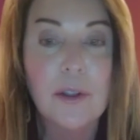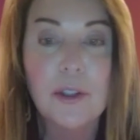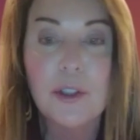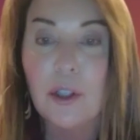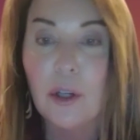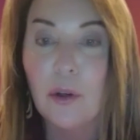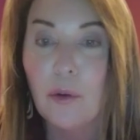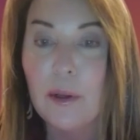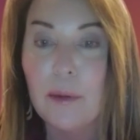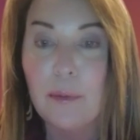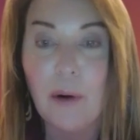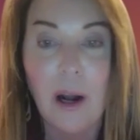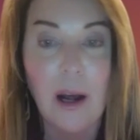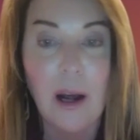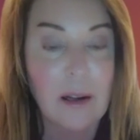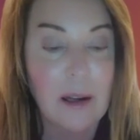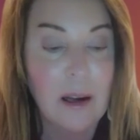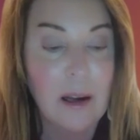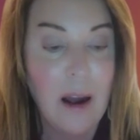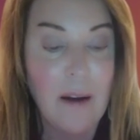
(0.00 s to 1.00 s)
So we
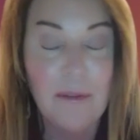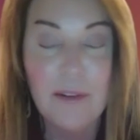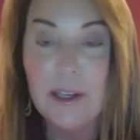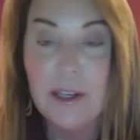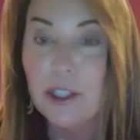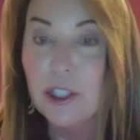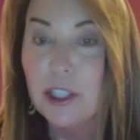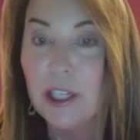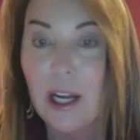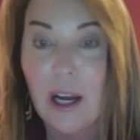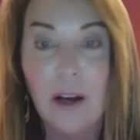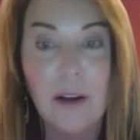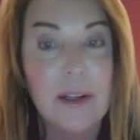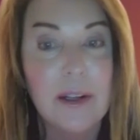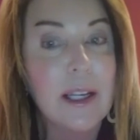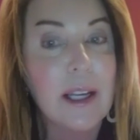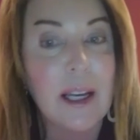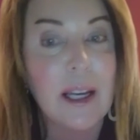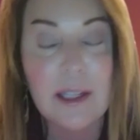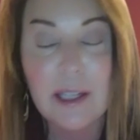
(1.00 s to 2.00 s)
brought
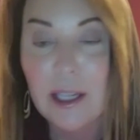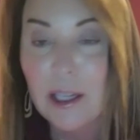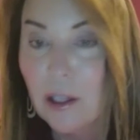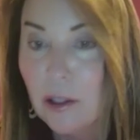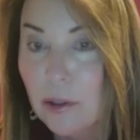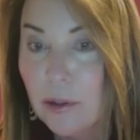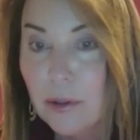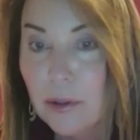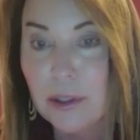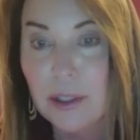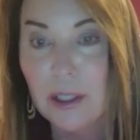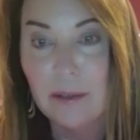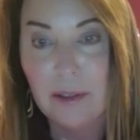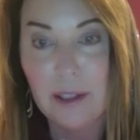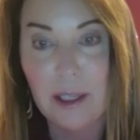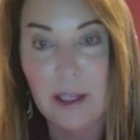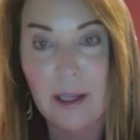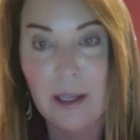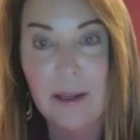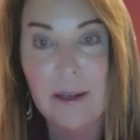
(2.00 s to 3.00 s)
confidentiality and
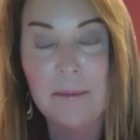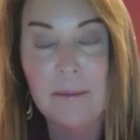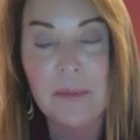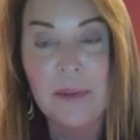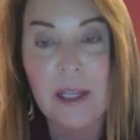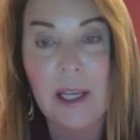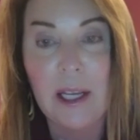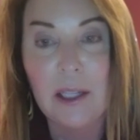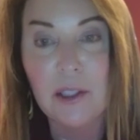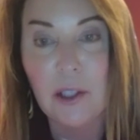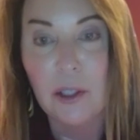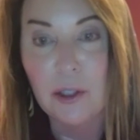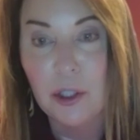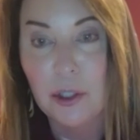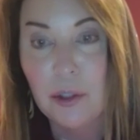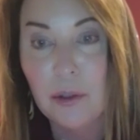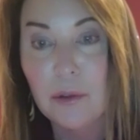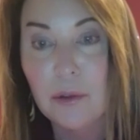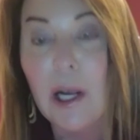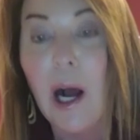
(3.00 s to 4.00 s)
inclusivity as our
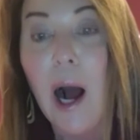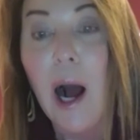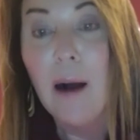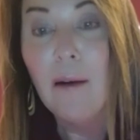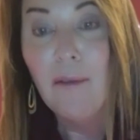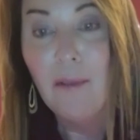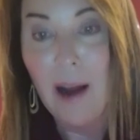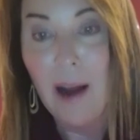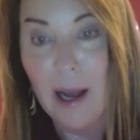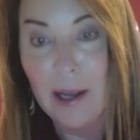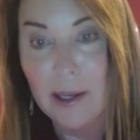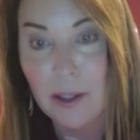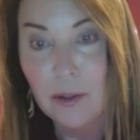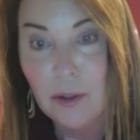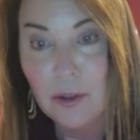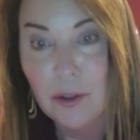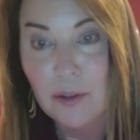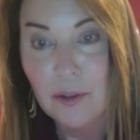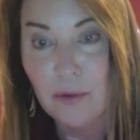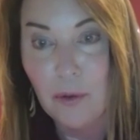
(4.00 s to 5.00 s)
two top
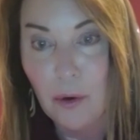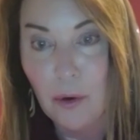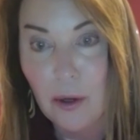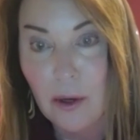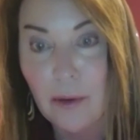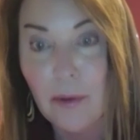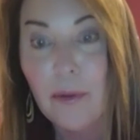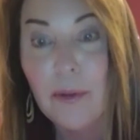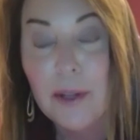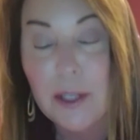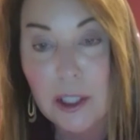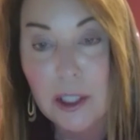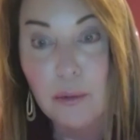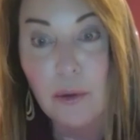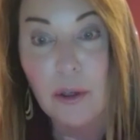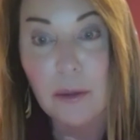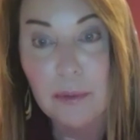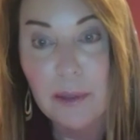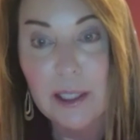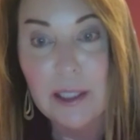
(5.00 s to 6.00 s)
values for this
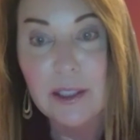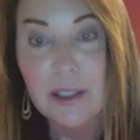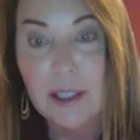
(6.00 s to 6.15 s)
workplace